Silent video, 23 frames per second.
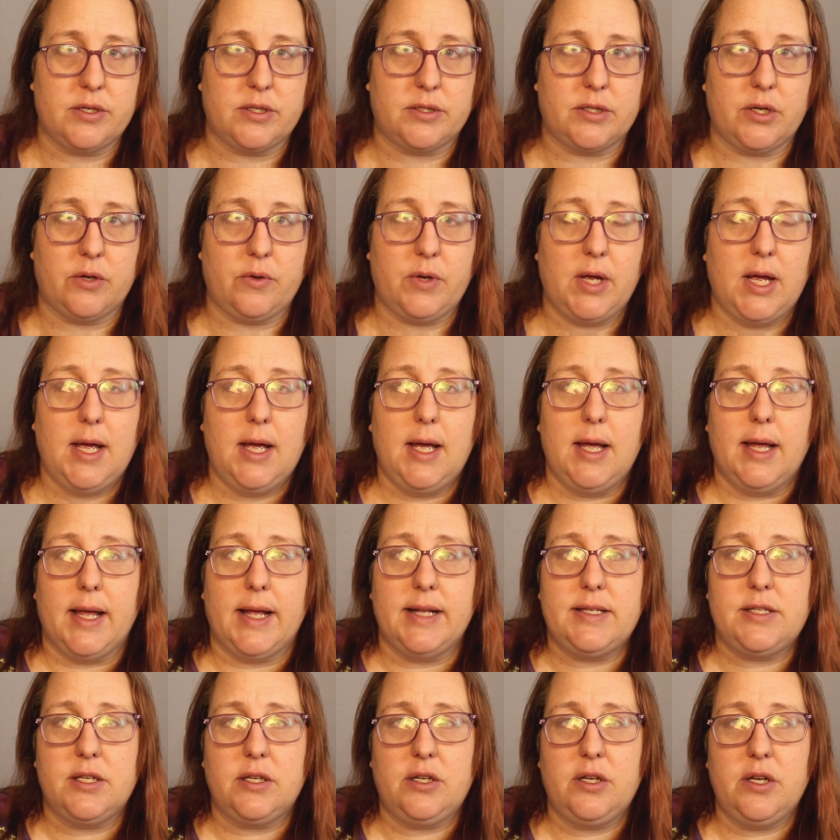So
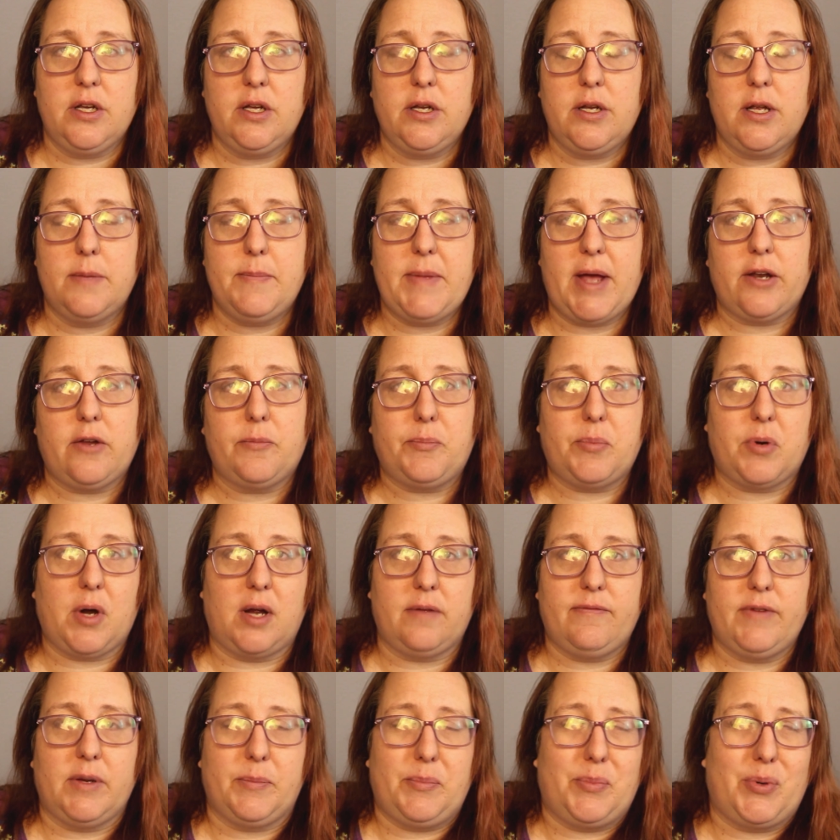it's a good amount of
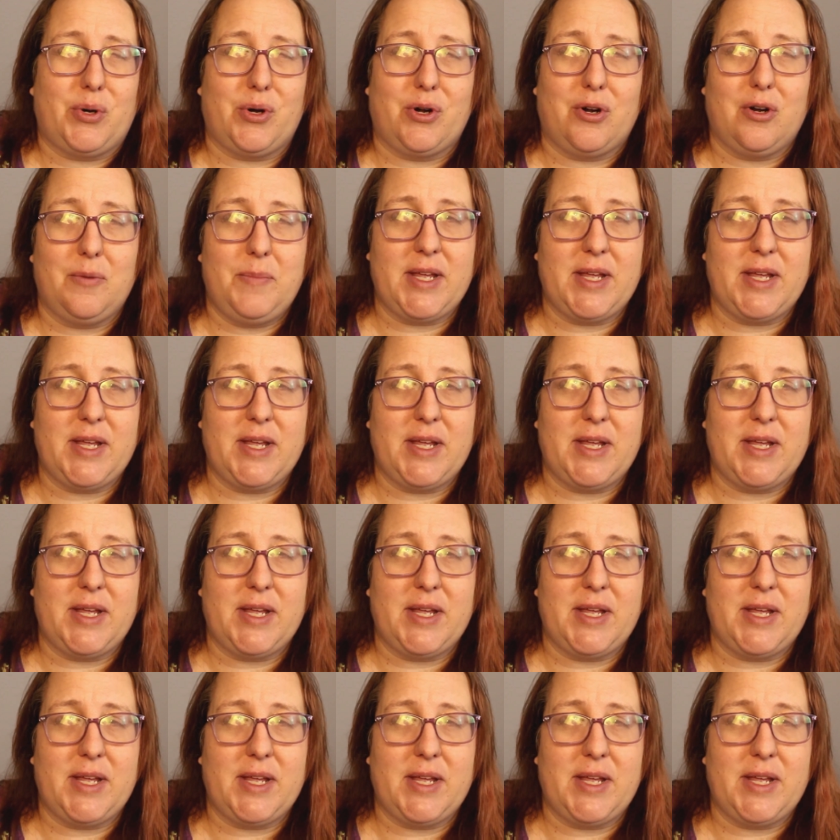profit per,